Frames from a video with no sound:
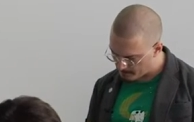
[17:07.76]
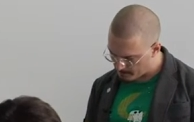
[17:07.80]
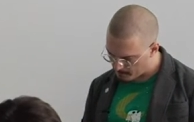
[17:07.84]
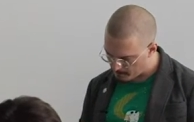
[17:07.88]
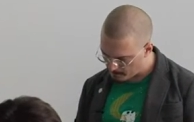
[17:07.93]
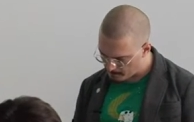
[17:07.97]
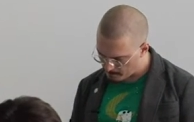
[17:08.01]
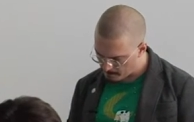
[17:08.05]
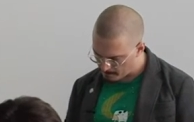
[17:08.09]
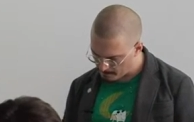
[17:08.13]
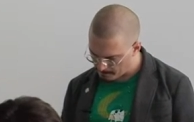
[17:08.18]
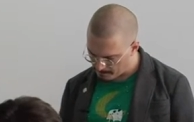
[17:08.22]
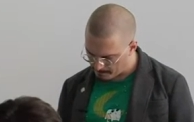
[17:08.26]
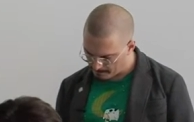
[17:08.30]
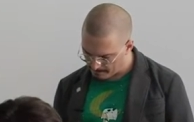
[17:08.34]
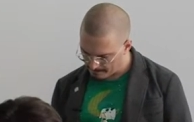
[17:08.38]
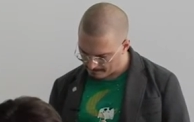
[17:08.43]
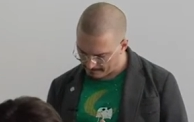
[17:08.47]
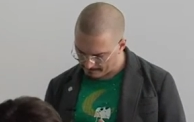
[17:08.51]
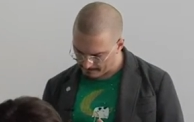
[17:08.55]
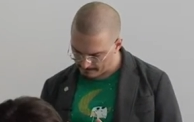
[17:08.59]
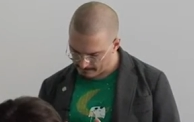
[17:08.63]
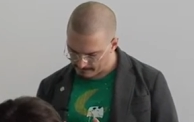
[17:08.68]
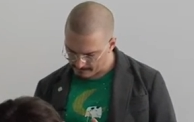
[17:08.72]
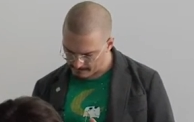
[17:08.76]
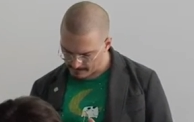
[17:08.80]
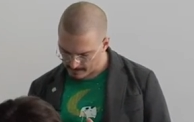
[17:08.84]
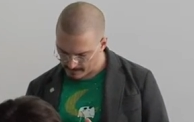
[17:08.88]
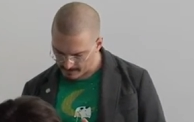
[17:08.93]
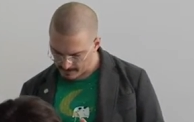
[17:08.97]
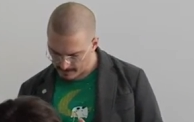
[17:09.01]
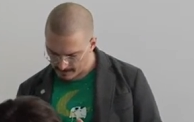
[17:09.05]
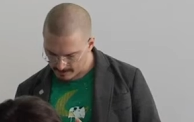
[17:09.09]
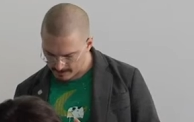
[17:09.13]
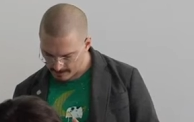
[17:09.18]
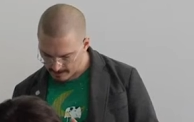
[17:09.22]

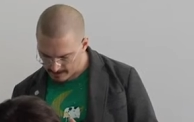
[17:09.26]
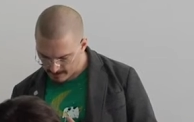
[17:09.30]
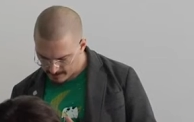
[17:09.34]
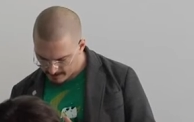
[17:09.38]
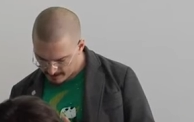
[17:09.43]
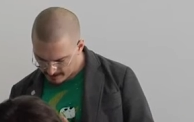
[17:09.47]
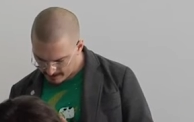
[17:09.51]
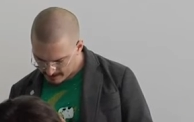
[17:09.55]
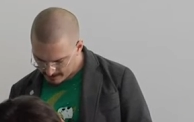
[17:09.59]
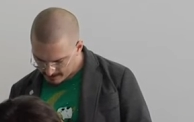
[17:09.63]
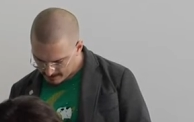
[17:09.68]
(silence)